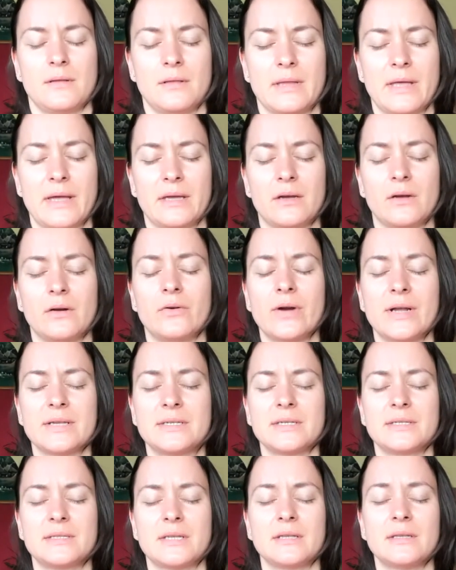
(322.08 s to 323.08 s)
a
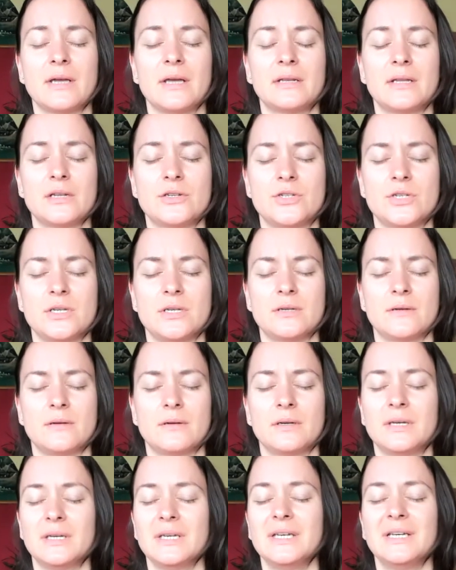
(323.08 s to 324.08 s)
resistant energy.
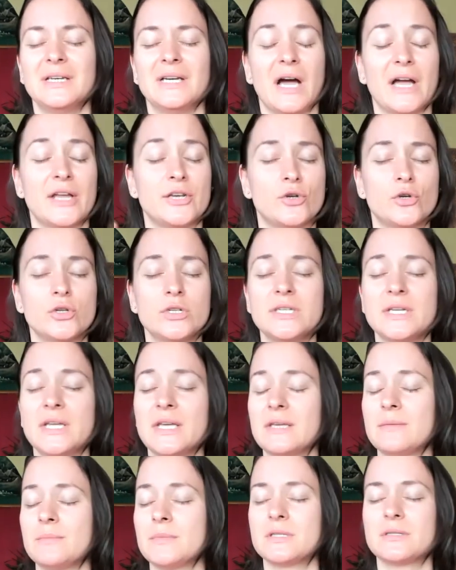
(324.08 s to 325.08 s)
I don't
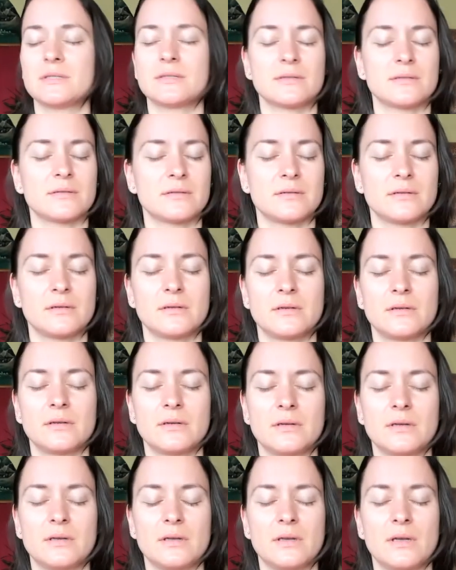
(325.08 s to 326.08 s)
name it.
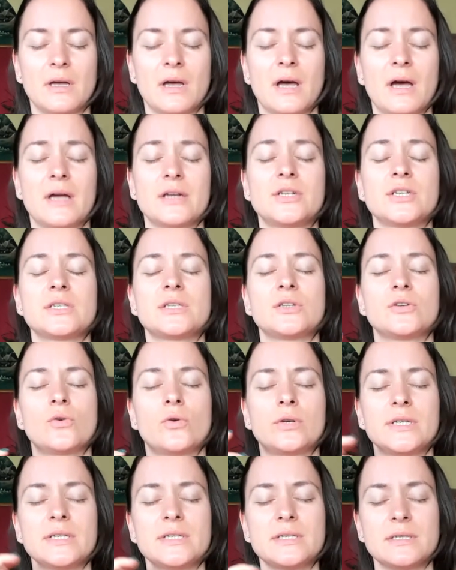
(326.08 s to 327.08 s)
I just
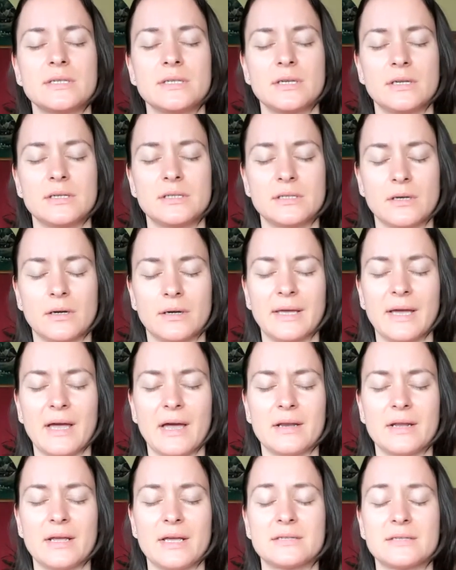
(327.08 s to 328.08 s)
notice it
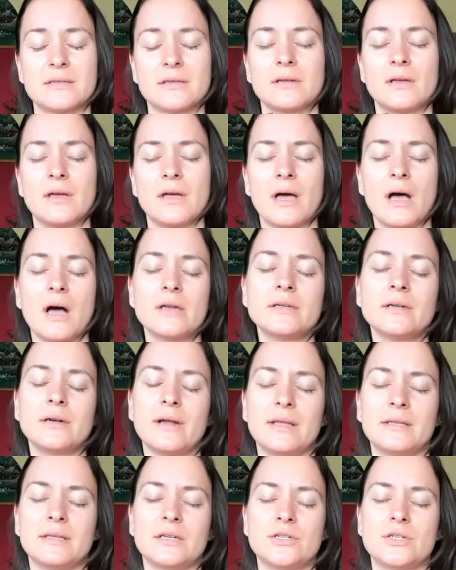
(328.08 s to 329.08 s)
again as an other
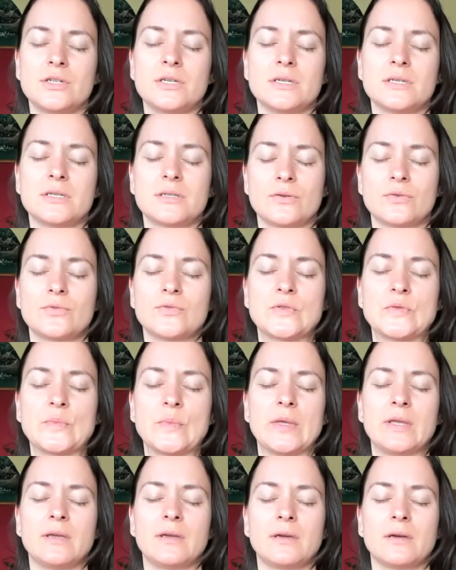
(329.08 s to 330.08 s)
energy, so to
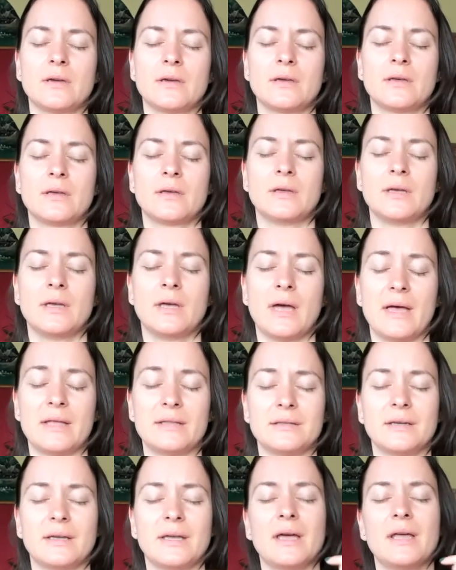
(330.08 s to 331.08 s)
speak.
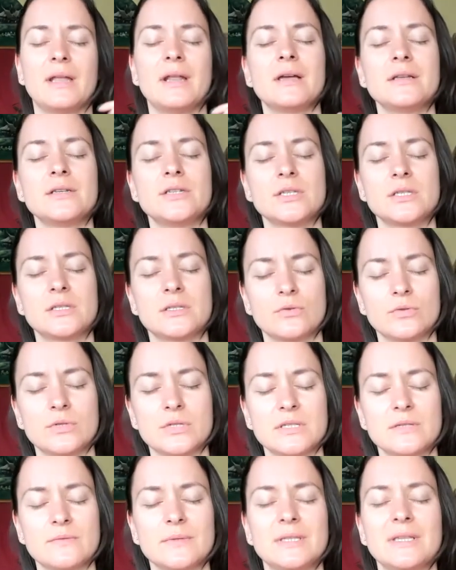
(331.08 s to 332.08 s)
And again, I just
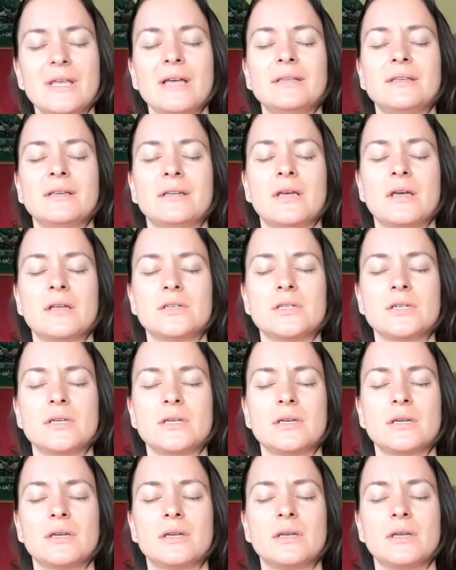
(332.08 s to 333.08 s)
notice with that
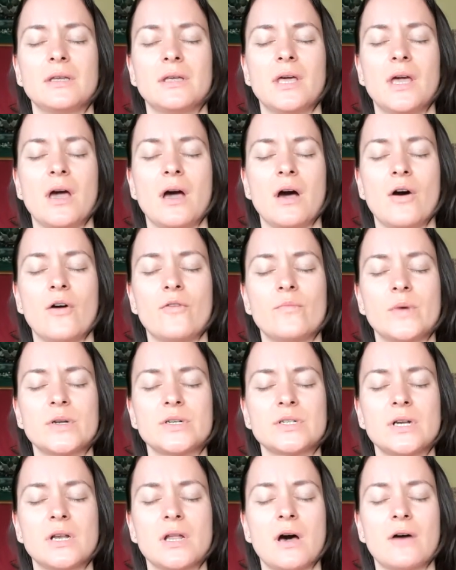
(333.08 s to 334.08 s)
energy how
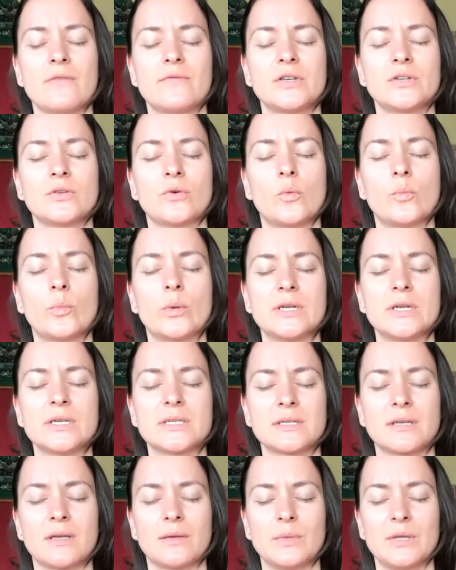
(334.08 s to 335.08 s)
much love and
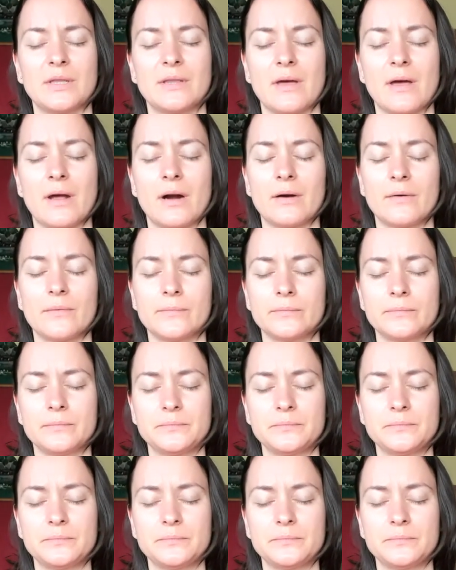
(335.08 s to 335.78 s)
openness can be there.